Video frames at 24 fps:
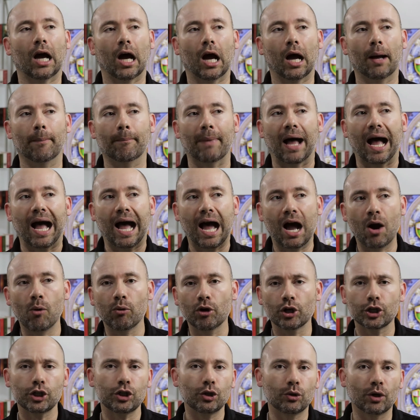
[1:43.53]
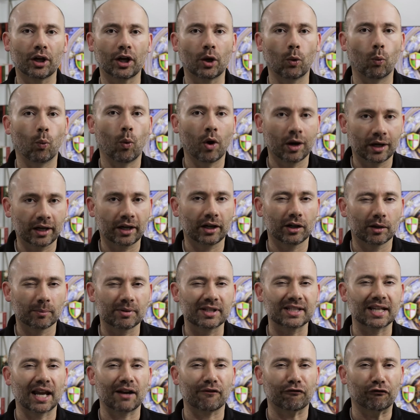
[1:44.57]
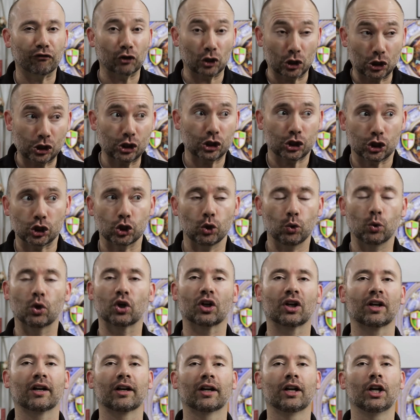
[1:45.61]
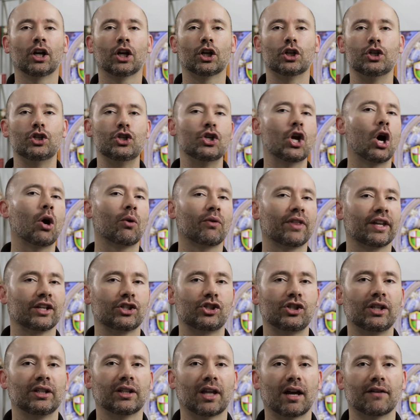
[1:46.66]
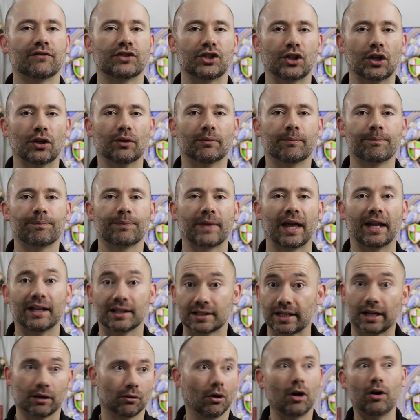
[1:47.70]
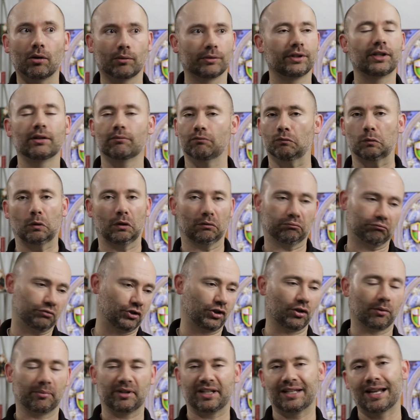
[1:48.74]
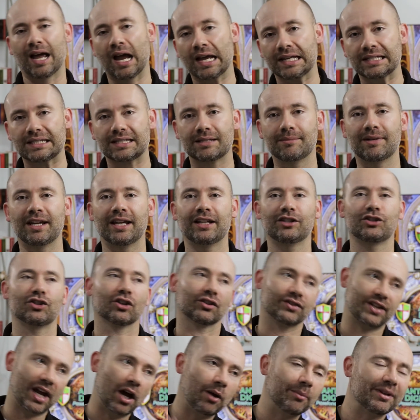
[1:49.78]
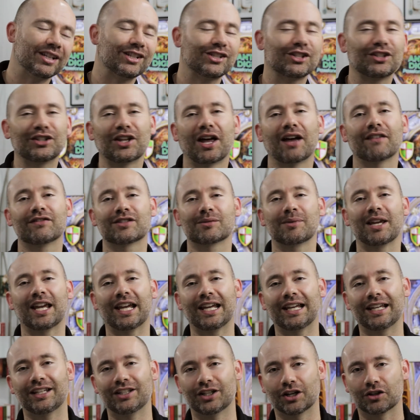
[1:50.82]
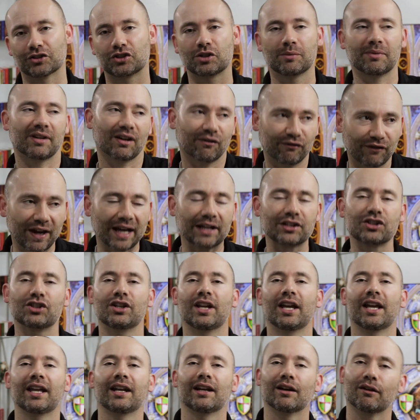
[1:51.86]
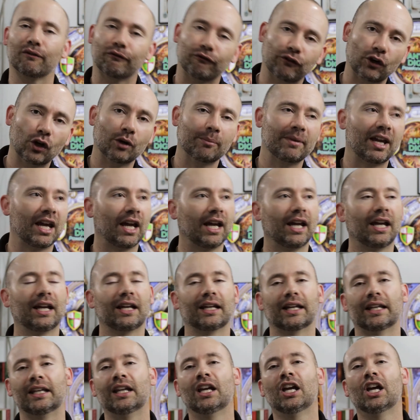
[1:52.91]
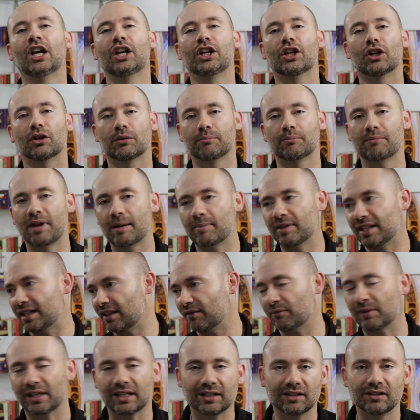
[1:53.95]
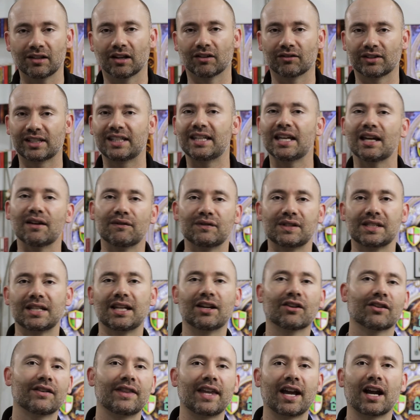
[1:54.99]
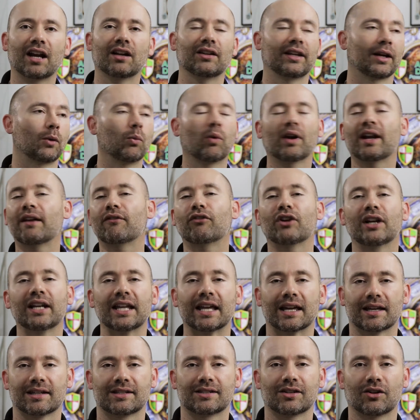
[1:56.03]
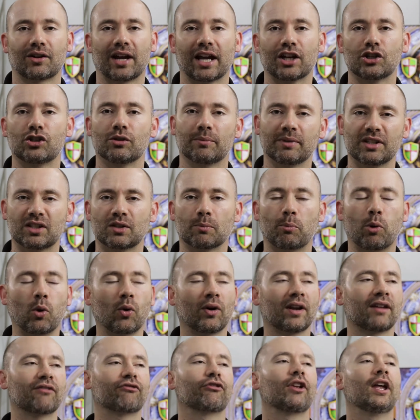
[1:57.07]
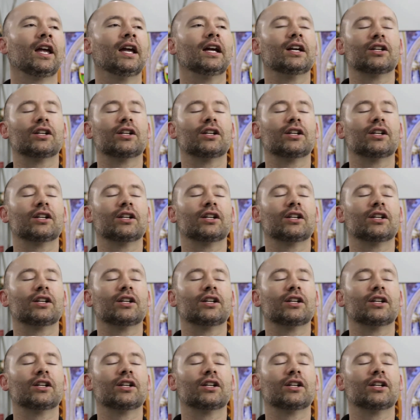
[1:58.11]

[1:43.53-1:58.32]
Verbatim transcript: Um, how are you going to 100% for sure know that she loves you? And he's like, "Whoa, well, she'll be nice to me. She'll tell me she loves me. You know, she'll be affectionate and affirming, and you know, maybe give me you know gifts here and there, like whatever it is. Okay, she'll be supportive.